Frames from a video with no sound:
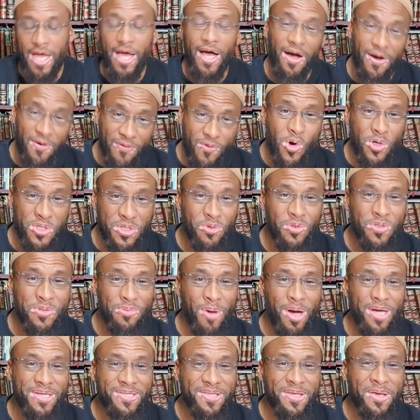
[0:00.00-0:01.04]
of course, it was
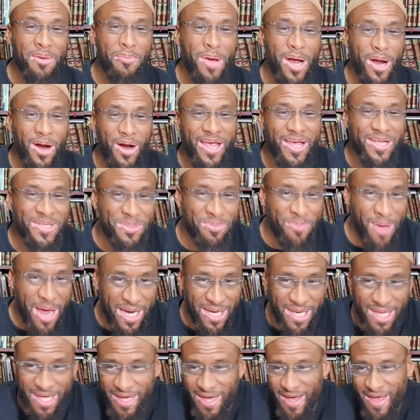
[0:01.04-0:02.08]
amongst the Americans
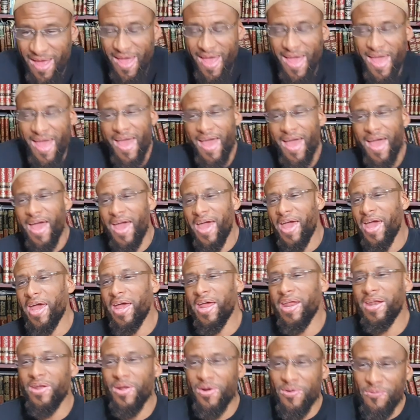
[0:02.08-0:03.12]
mainly.
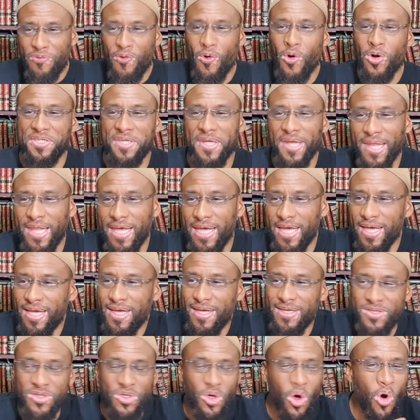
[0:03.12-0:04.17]
And unfortunately,
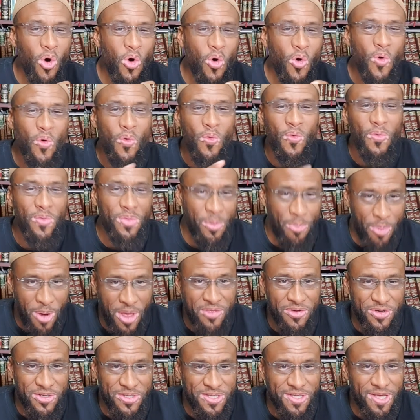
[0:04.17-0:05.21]
so the
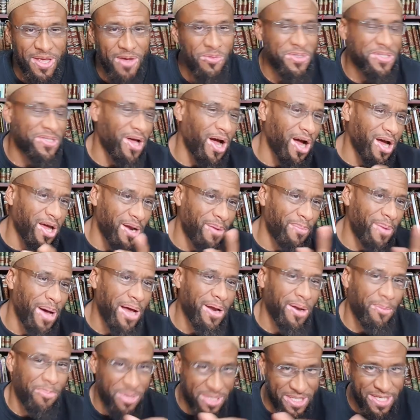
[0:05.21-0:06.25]
brothers, it was talking
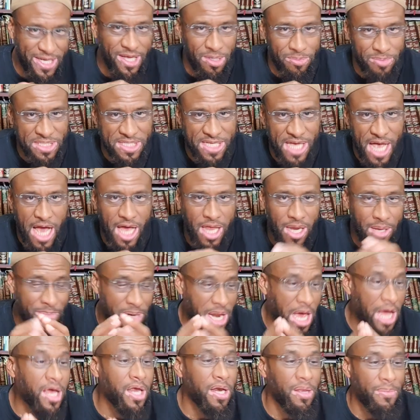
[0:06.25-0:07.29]
about a particular masail, I'm
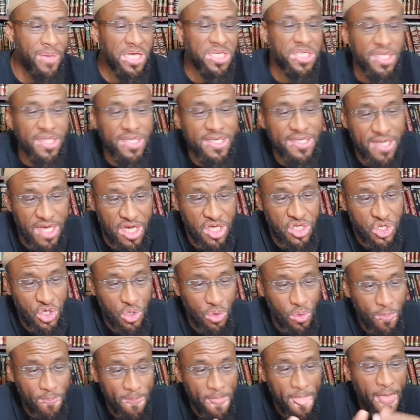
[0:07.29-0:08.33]
not going to mention this
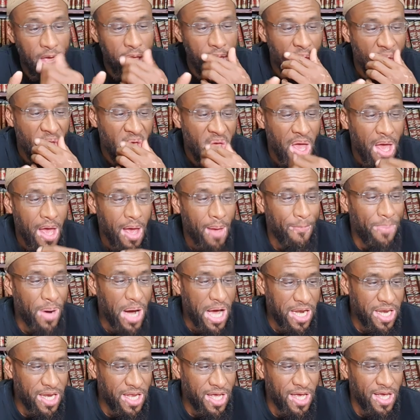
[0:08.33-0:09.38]
issue,
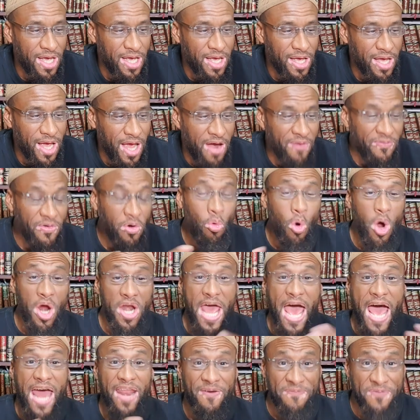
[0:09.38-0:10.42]
but everyone
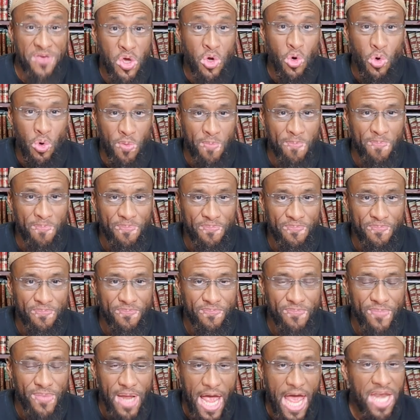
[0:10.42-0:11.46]
had a view.
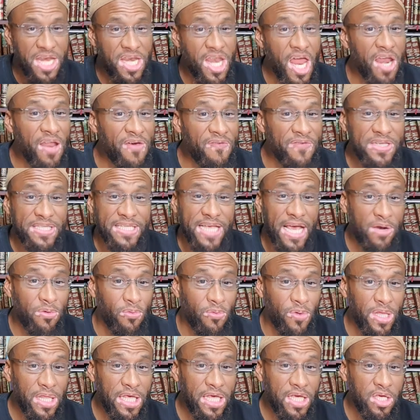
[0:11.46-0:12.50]
And none of us had
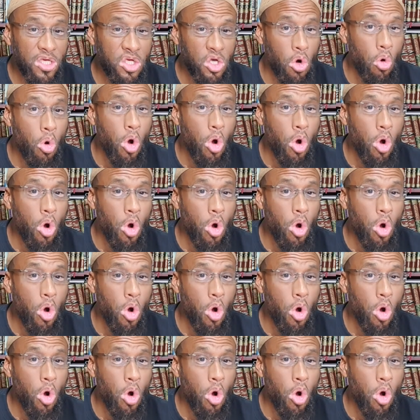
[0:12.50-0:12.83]
really, you know,